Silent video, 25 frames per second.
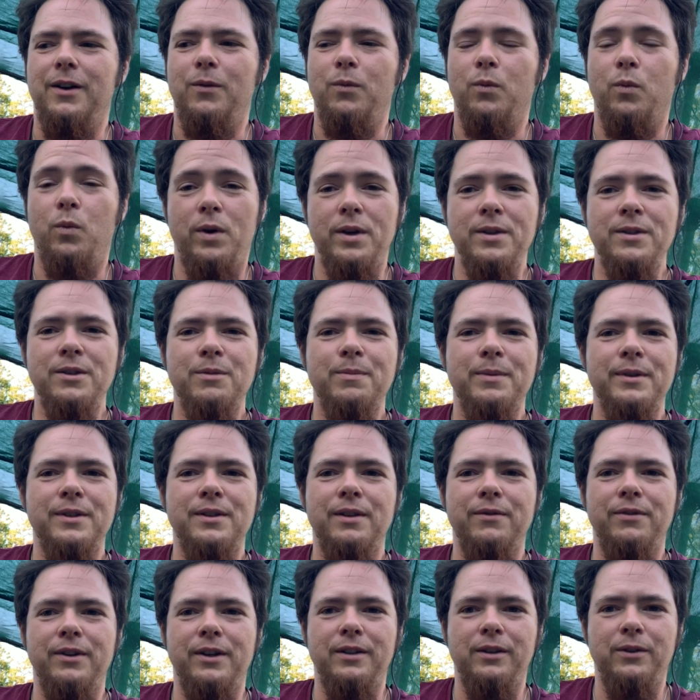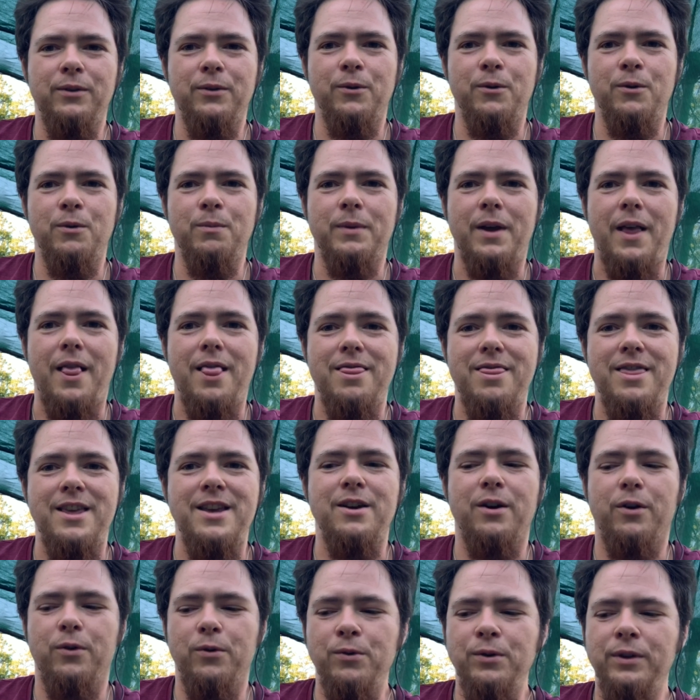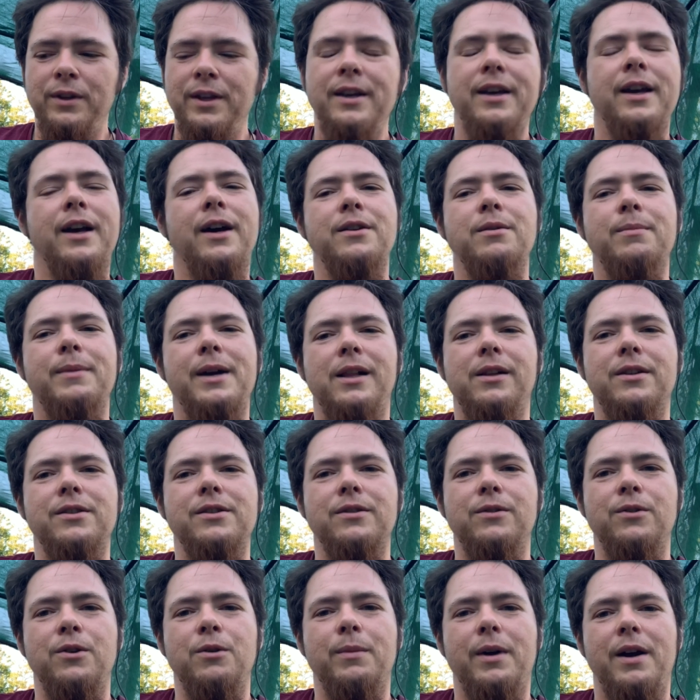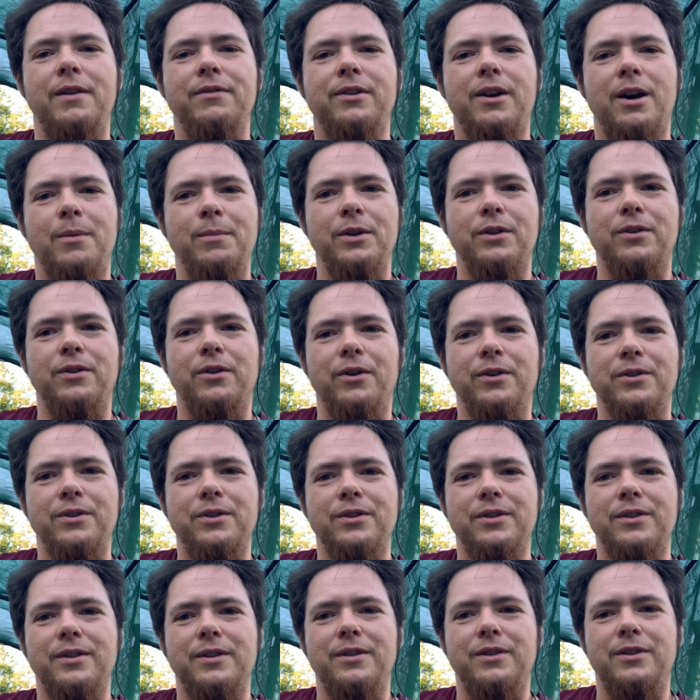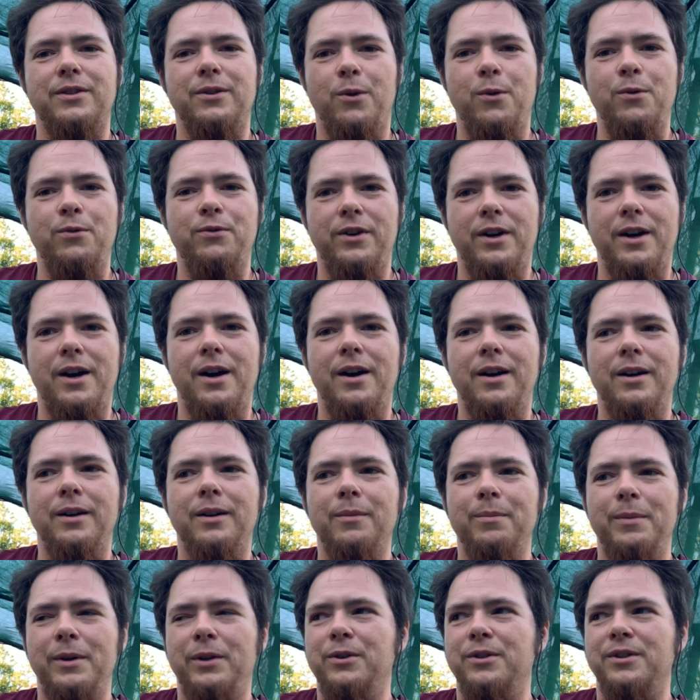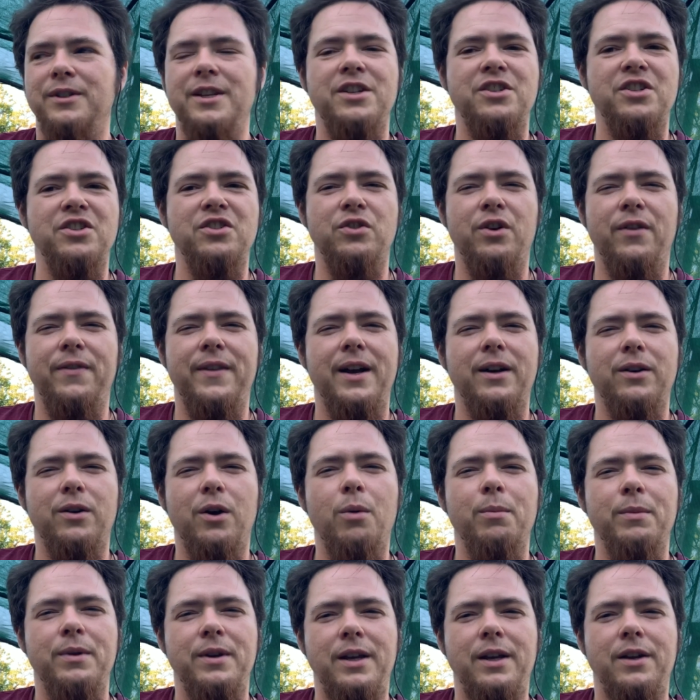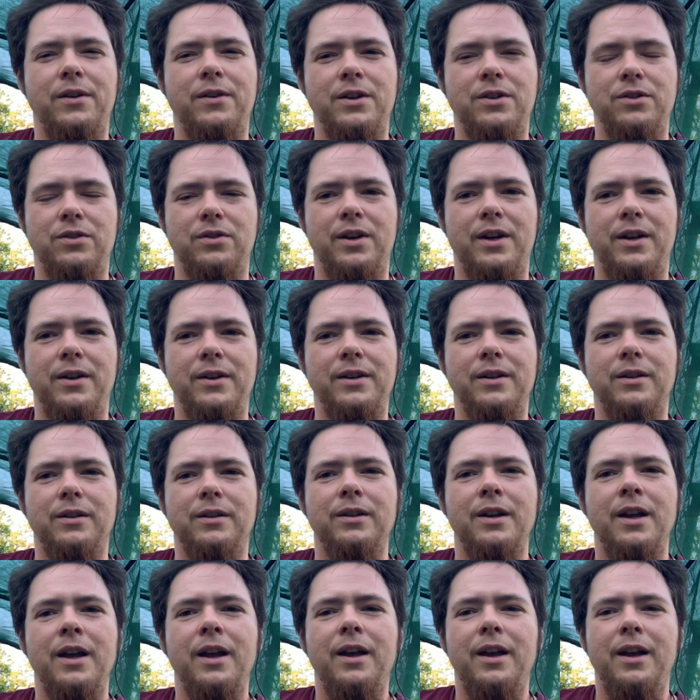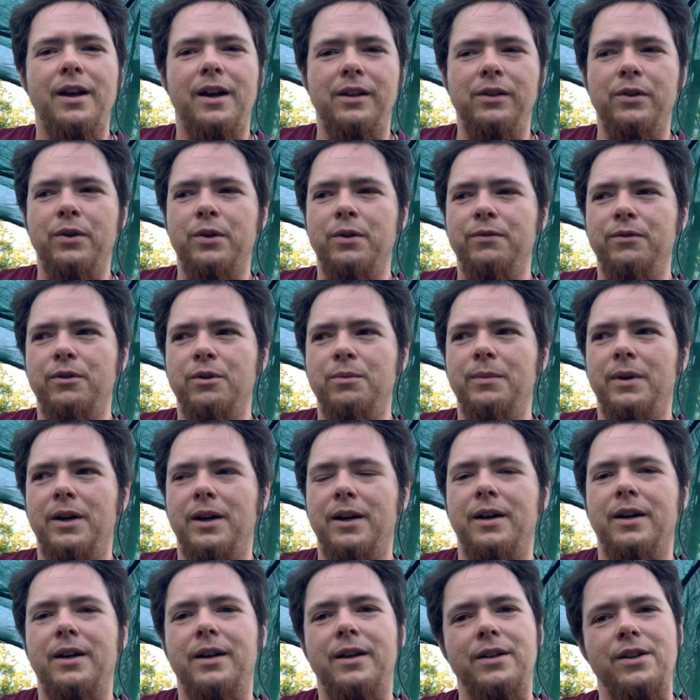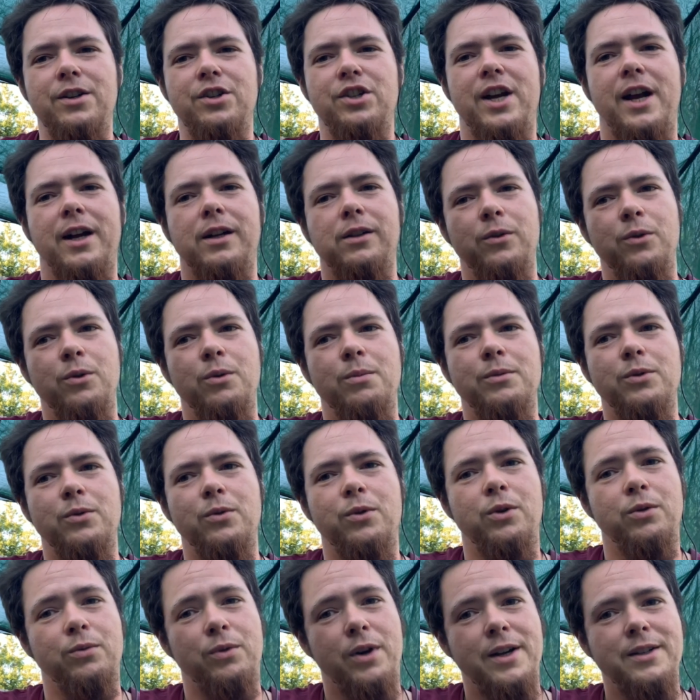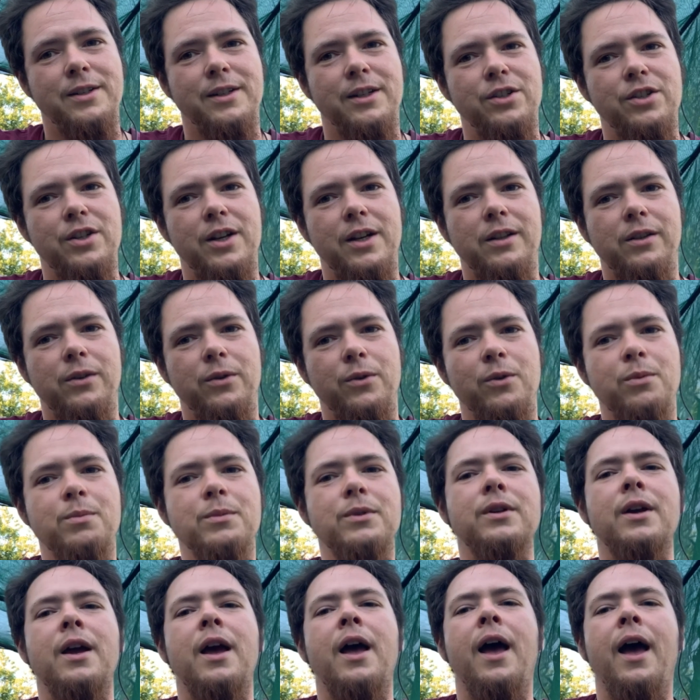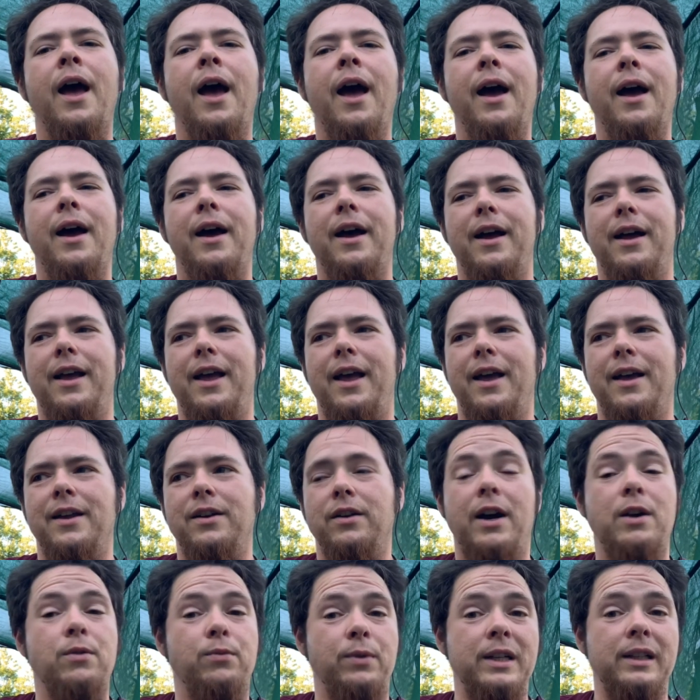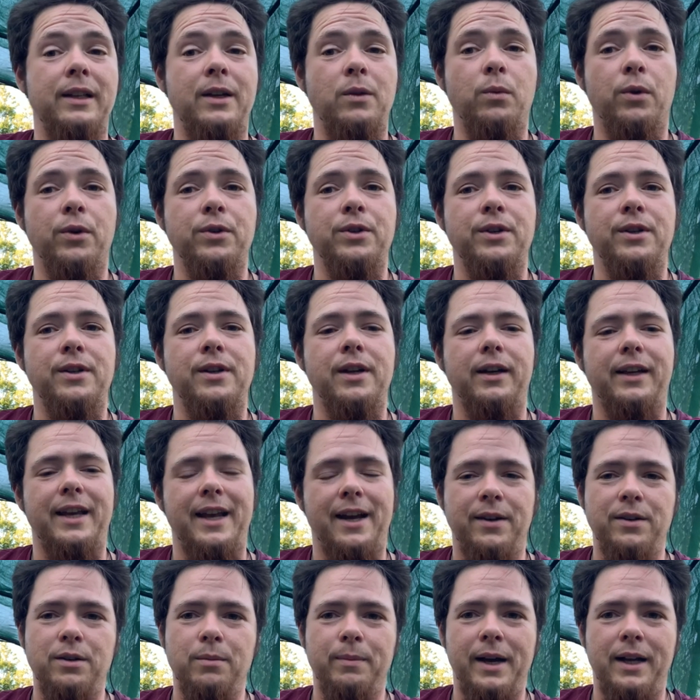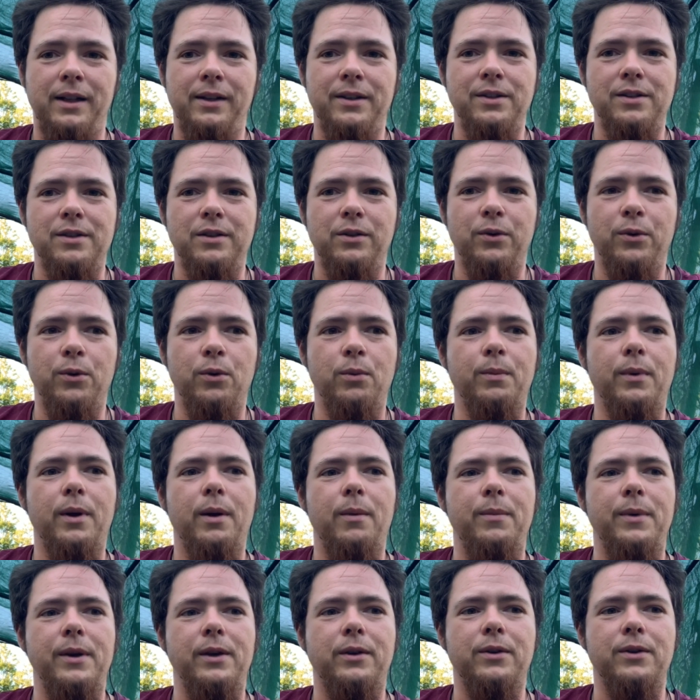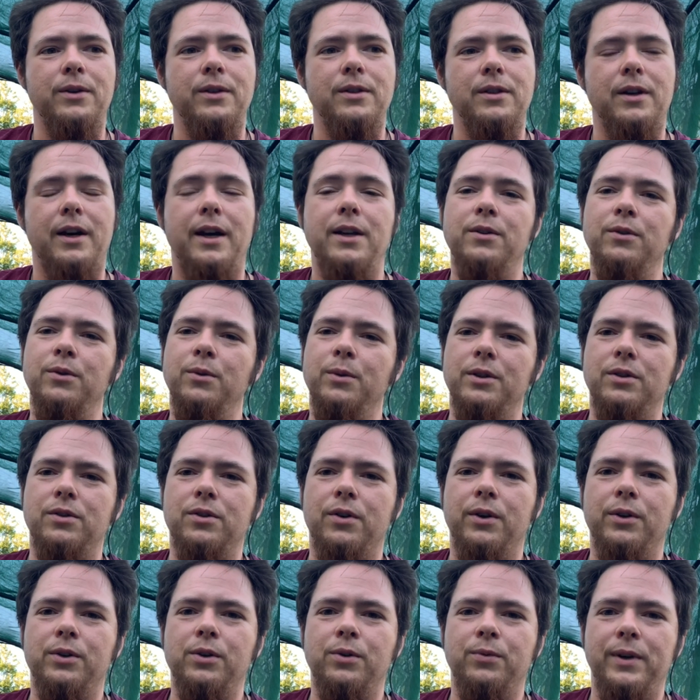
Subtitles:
one specific loom, the only counterbalance loom I've come across so far, because they're just not that common here in Australia. A lot of them are jack looms or rising shed looms, and I really wanted a counterbalance loom because I do historical